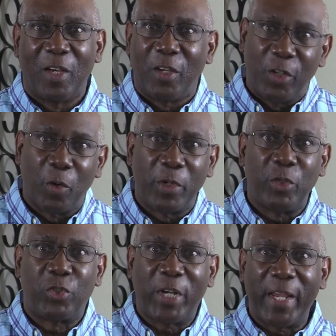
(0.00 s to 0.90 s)
You know, when
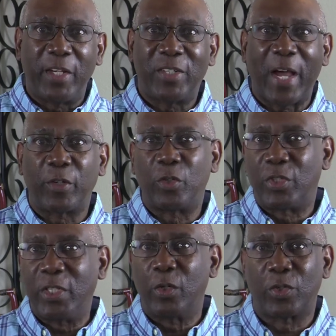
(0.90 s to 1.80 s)
you change how you
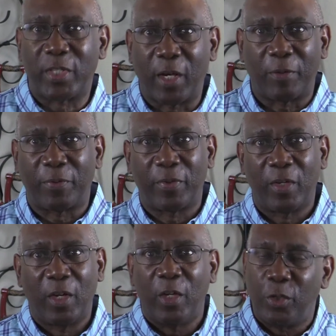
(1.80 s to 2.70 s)
see
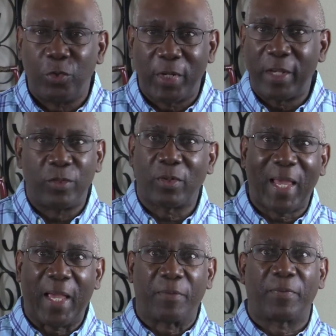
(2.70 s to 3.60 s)
yourself, you change your
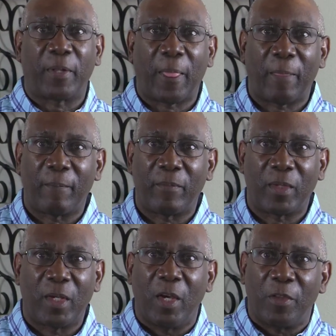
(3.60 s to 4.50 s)
life.
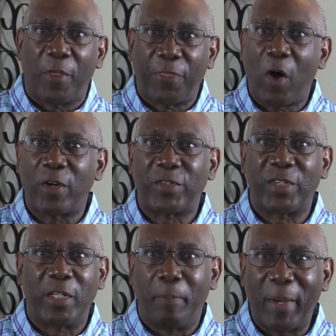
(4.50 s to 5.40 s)
The thoughts
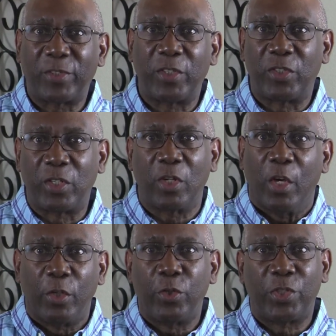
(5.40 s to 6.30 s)
and the messages
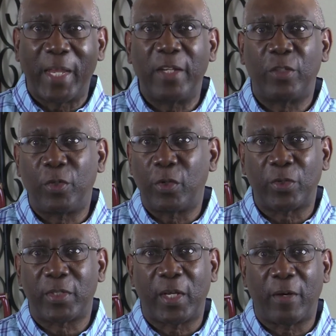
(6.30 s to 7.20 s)
you send to
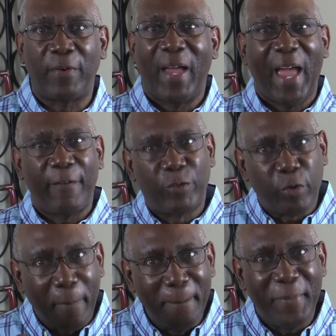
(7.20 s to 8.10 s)
yourself have
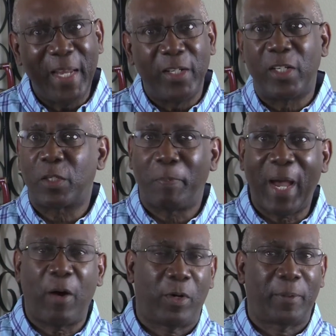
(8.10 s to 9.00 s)
tremendous
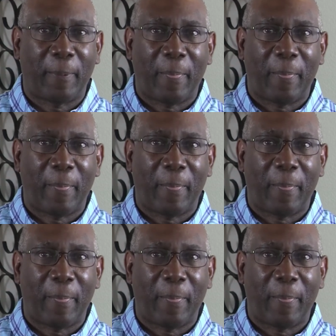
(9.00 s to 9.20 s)
power.